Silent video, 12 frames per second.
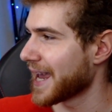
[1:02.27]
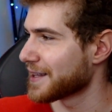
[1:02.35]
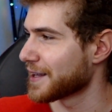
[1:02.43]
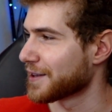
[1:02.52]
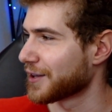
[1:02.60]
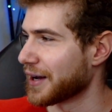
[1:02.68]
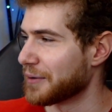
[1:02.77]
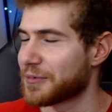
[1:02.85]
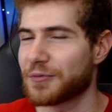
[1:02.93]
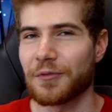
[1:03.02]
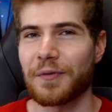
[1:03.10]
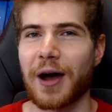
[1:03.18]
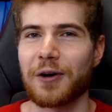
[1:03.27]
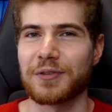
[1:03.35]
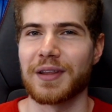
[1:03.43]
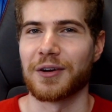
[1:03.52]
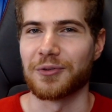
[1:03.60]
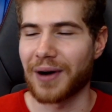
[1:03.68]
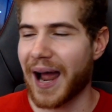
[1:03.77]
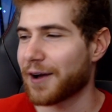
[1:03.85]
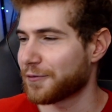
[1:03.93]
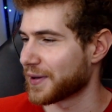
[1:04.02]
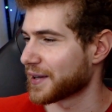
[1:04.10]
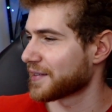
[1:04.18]
that comes without the
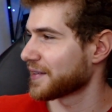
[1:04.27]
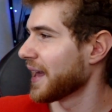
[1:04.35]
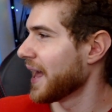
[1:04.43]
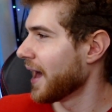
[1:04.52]
graphics,